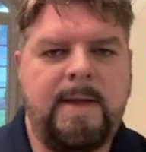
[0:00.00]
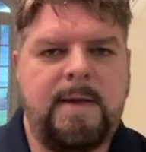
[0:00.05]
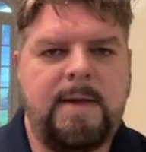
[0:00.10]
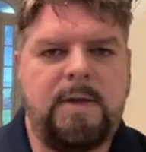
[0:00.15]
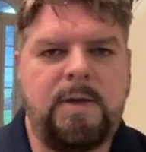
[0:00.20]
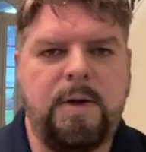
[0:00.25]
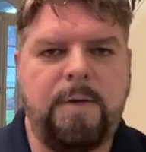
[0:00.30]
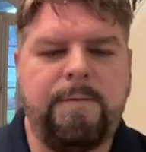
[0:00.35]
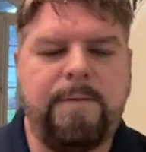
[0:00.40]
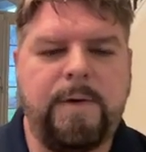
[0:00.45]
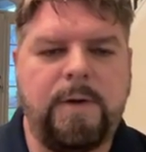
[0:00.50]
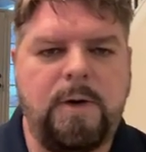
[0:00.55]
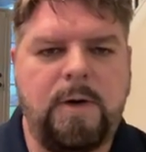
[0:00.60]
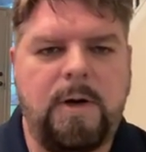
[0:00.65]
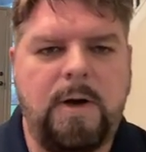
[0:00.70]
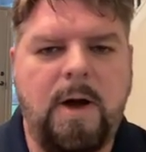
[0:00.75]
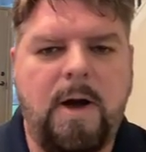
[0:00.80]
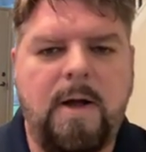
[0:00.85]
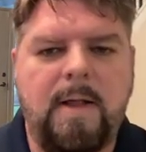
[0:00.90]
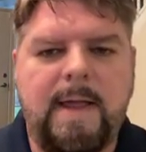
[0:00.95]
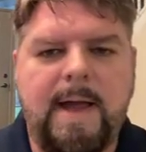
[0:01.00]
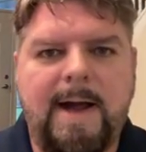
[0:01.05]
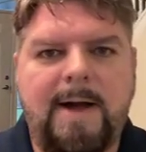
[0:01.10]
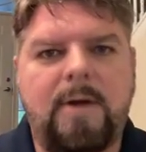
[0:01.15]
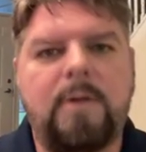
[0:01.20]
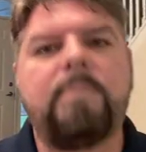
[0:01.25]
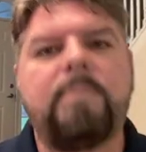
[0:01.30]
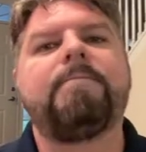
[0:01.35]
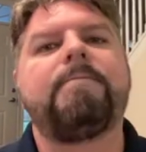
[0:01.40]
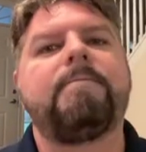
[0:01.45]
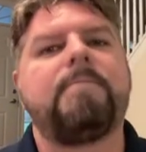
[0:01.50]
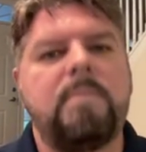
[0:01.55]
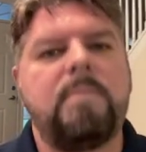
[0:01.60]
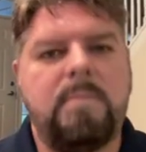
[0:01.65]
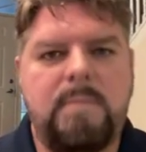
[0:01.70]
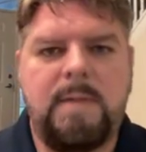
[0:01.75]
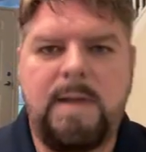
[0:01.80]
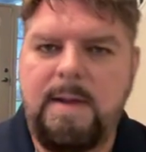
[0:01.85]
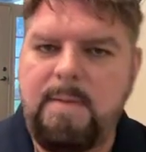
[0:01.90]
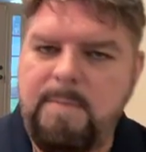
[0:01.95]
you know, figure it all out.
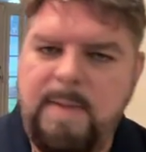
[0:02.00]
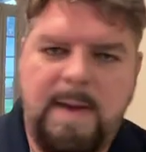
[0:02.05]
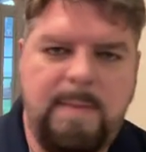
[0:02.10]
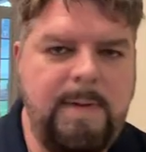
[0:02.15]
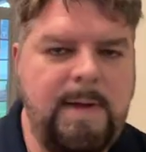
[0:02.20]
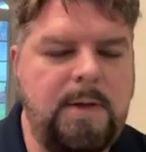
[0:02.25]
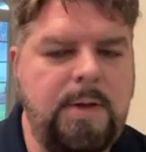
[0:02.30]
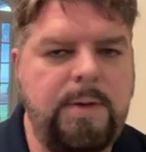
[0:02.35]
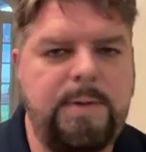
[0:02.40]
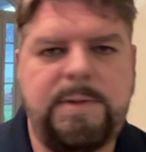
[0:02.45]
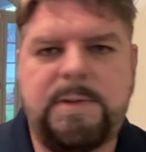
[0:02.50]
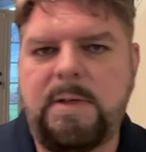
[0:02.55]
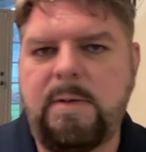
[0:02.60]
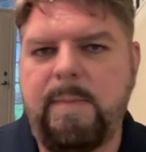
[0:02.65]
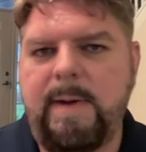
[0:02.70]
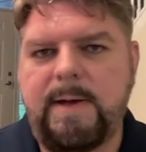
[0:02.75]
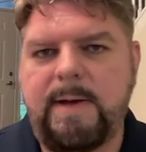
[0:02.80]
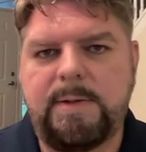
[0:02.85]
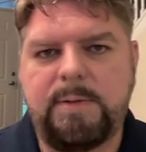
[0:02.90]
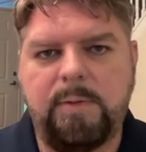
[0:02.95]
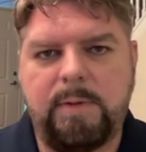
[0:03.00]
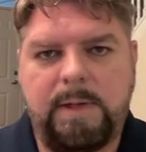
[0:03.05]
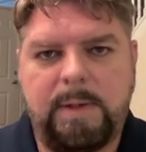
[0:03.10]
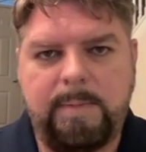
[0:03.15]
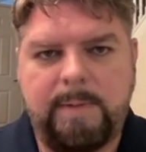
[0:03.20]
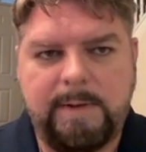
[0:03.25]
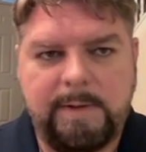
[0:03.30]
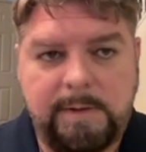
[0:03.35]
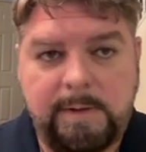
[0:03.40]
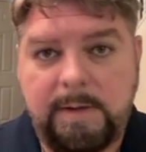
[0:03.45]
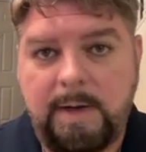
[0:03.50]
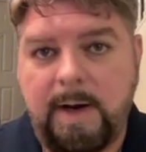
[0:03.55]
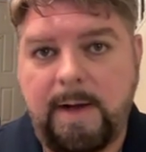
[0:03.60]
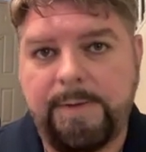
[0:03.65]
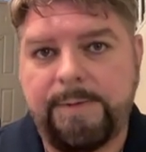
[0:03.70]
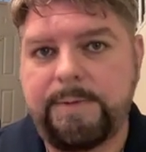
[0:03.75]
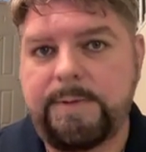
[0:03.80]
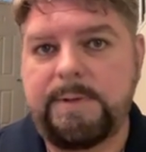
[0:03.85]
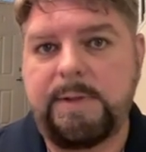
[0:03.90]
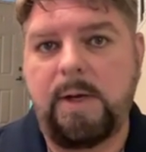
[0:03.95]
It may be close to about $20
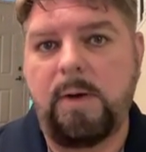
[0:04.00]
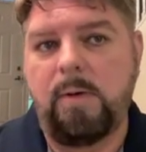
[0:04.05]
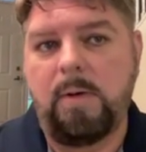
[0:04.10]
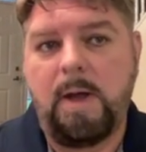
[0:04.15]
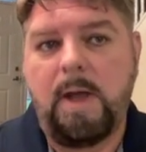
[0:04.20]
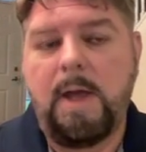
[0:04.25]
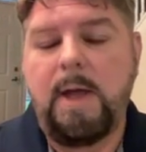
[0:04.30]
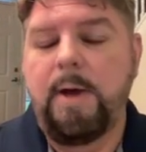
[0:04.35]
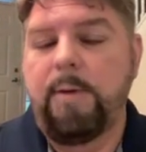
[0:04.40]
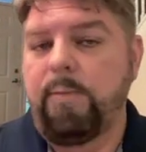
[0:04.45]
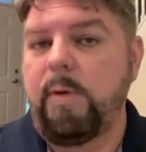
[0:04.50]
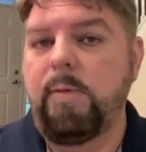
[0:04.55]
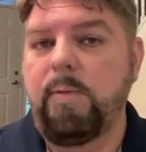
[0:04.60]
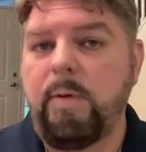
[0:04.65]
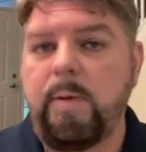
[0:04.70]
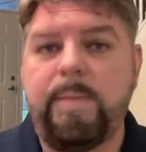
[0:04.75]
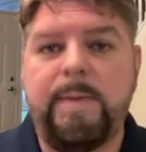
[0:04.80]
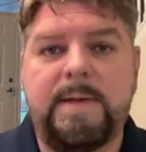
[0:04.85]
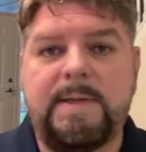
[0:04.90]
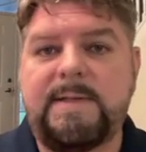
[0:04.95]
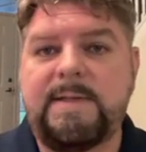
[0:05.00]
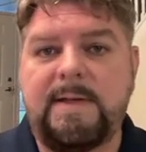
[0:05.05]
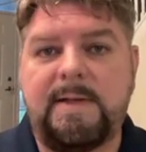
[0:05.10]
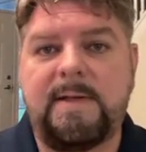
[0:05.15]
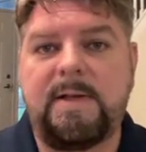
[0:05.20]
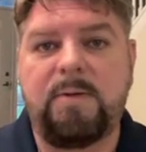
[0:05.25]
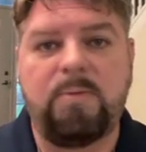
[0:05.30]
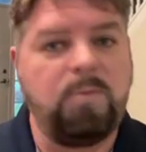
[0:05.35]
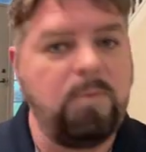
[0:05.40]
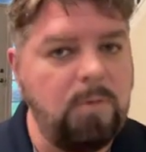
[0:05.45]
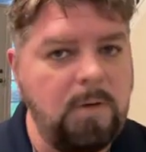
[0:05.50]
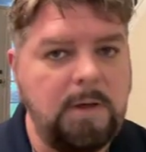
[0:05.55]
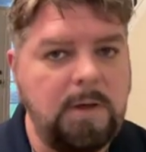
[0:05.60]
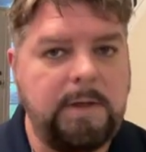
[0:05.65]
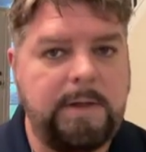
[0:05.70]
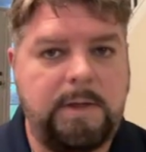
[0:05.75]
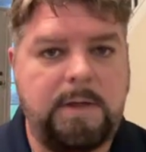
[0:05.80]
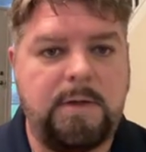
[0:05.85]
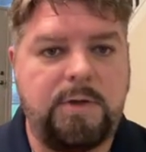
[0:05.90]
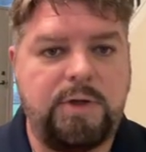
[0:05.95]
million. So we will be sitting in
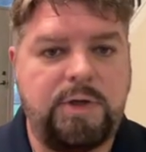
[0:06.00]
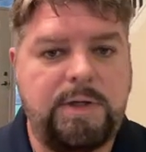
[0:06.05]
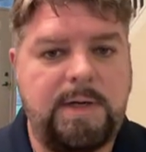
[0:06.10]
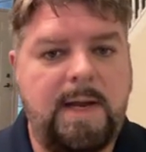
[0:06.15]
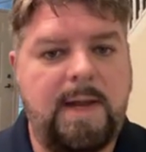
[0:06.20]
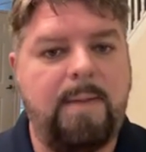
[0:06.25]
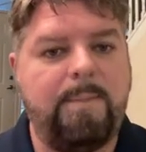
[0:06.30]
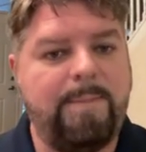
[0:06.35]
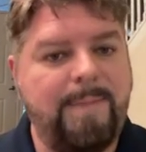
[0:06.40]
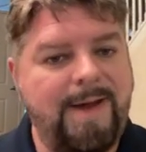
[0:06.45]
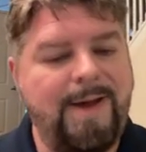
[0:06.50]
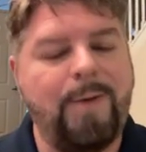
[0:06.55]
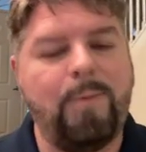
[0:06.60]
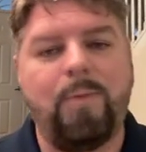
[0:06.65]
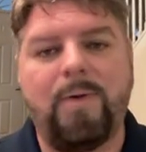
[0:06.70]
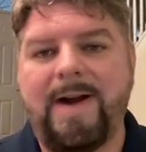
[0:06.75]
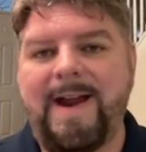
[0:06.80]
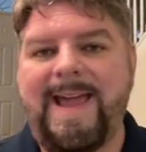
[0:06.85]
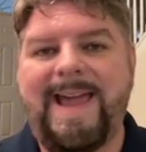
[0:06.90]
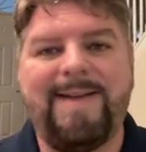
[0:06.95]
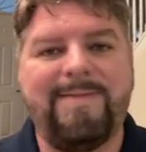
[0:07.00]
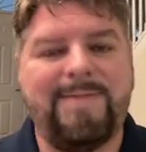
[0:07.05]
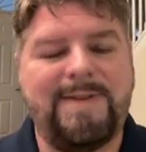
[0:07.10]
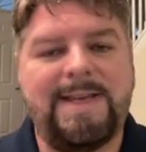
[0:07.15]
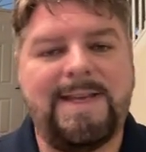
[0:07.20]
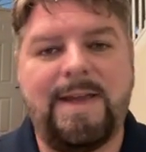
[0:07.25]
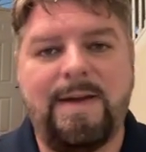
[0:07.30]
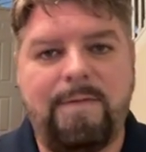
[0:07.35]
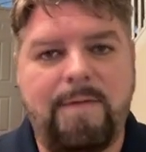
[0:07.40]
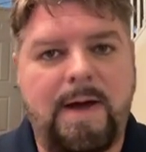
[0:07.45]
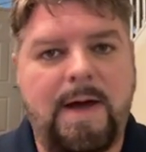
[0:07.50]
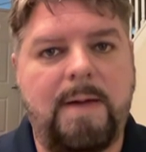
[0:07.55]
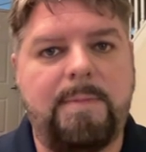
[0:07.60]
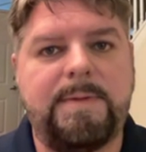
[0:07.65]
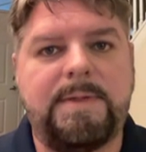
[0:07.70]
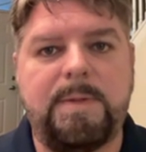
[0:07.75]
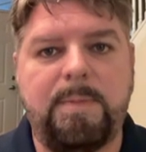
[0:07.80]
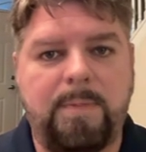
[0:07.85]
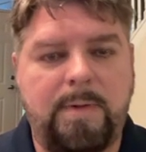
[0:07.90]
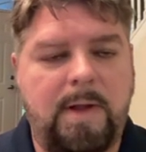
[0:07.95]
really good shape, but we're having to give up
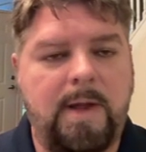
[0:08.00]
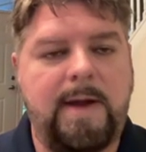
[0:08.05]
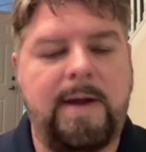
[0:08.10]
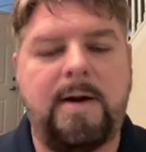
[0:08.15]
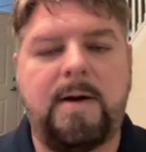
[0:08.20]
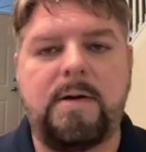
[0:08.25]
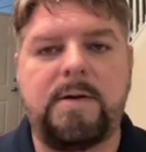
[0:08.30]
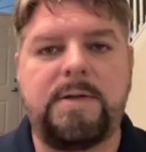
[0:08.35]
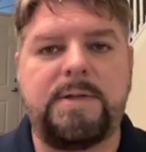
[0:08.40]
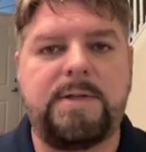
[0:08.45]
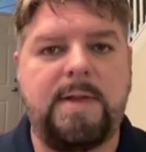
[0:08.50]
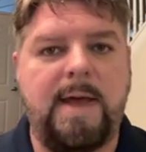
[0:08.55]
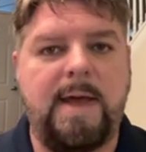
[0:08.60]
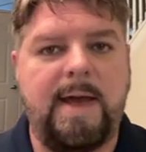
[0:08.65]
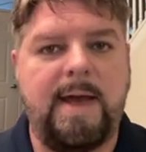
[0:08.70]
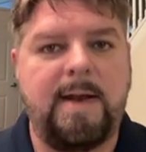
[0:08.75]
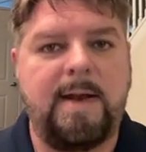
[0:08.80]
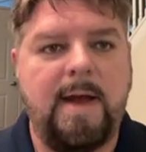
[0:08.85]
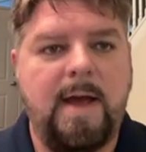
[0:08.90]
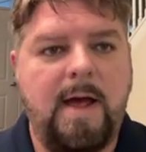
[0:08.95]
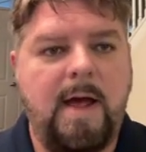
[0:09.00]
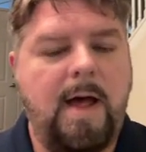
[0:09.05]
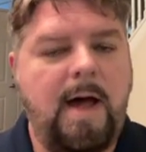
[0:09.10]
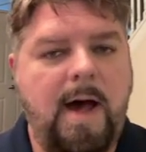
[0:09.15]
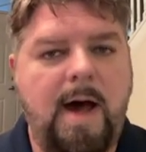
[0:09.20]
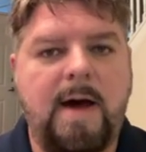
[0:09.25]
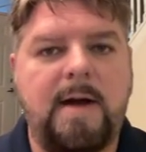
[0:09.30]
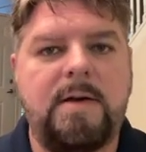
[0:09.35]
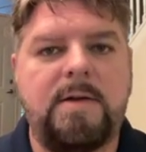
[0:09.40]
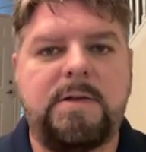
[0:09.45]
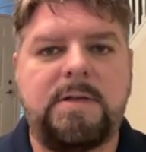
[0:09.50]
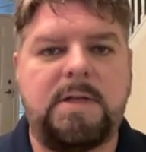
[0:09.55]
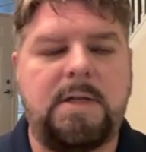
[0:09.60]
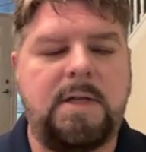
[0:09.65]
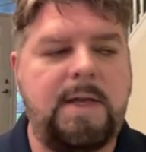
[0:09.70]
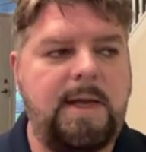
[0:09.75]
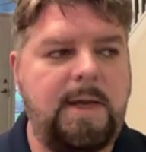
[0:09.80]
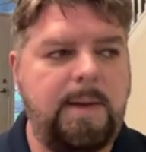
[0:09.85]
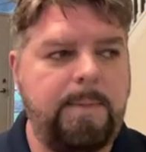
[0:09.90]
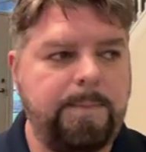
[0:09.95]
some players that
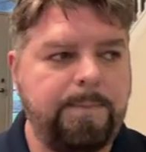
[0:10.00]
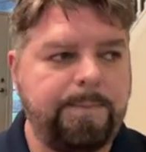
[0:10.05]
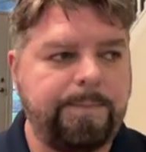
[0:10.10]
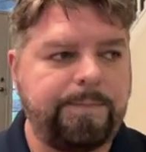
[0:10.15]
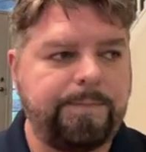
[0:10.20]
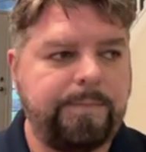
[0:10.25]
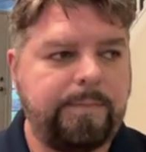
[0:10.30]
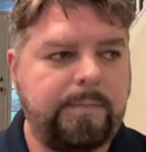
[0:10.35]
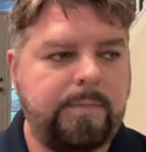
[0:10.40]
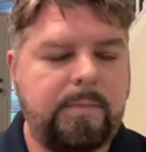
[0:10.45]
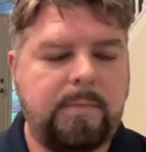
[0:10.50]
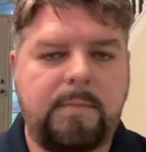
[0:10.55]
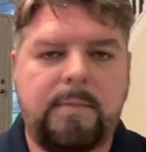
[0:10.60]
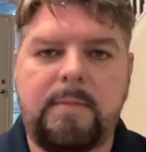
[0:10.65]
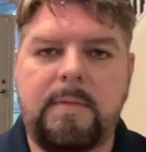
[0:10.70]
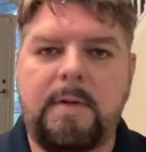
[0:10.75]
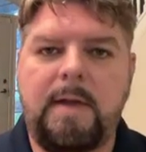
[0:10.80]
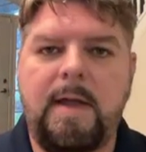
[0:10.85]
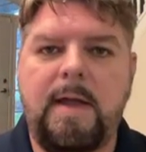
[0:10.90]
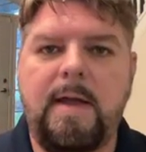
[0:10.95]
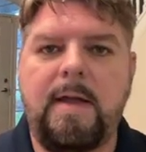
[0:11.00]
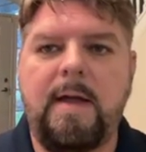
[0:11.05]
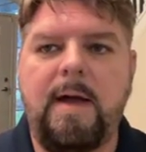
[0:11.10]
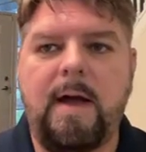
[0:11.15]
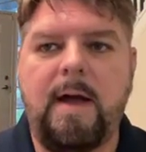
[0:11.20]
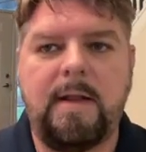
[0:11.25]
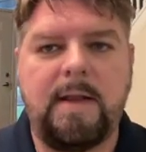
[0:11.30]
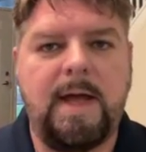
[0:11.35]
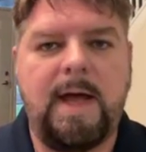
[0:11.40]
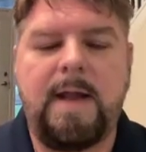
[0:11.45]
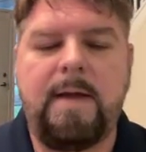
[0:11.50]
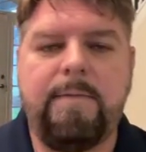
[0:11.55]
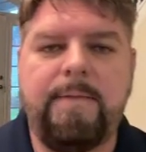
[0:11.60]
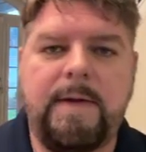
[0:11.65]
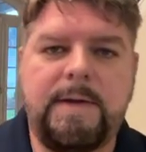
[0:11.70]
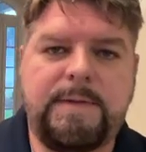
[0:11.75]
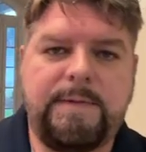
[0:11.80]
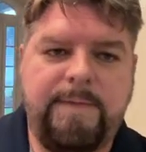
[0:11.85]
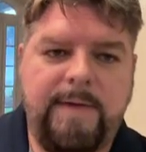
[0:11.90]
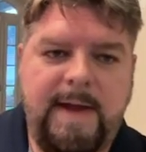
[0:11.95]
honestly, a lot of
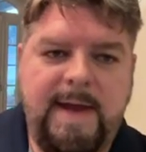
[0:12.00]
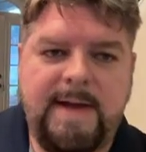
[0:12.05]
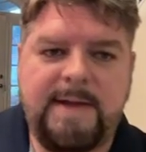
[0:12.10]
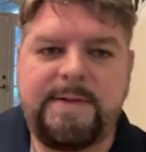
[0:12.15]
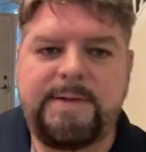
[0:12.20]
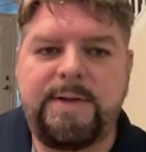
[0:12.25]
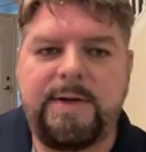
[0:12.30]
us fans